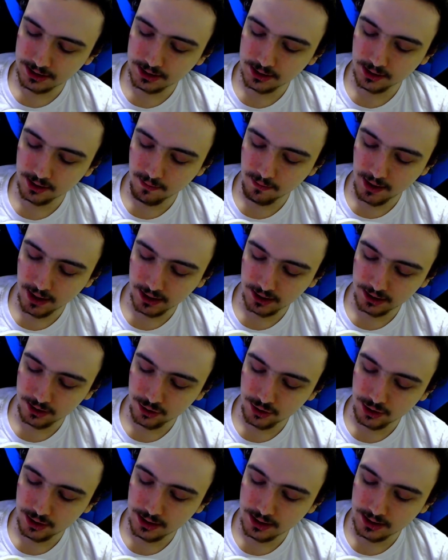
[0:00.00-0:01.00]
on the mac and
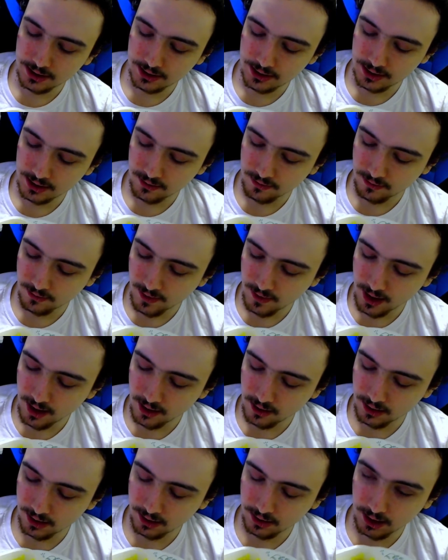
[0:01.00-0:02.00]
cheese is
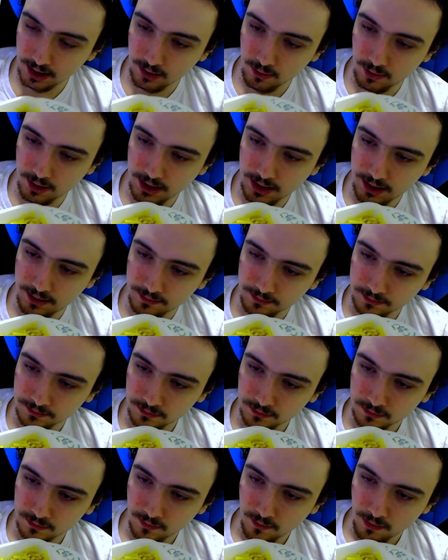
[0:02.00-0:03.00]
very liquidy.
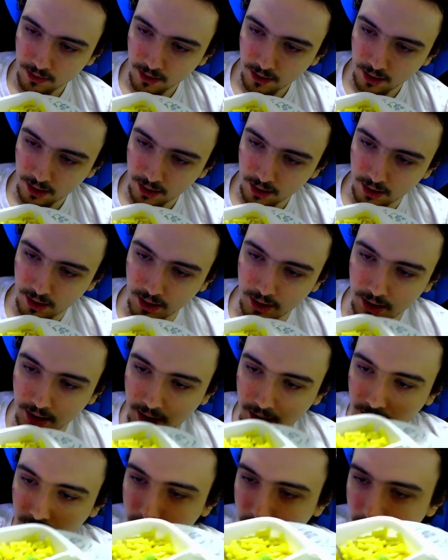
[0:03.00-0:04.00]
I
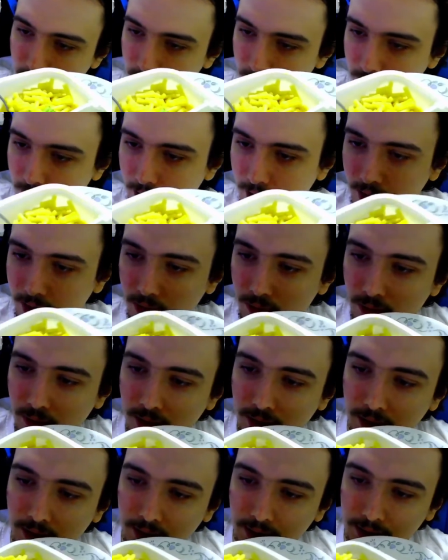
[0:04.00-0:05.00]
don't know how
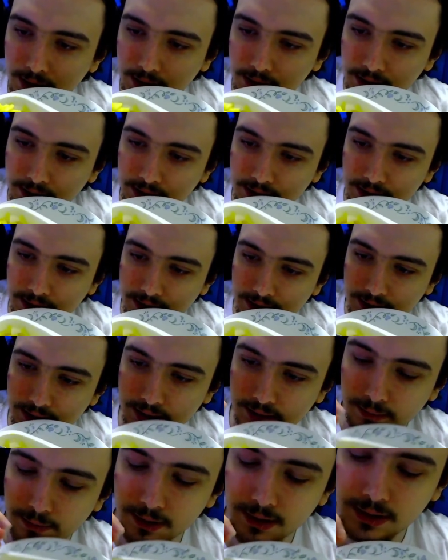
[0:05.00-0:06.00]
well this gets
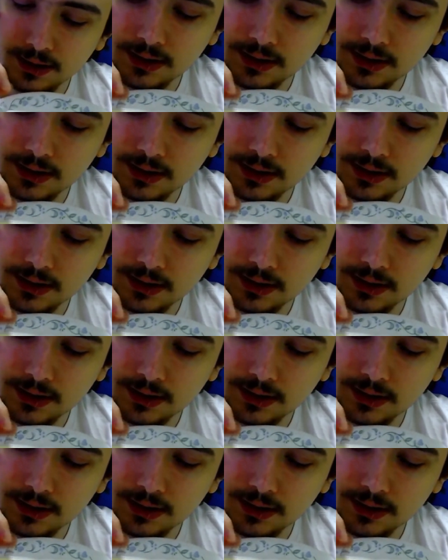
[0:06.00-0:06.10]
it, but it's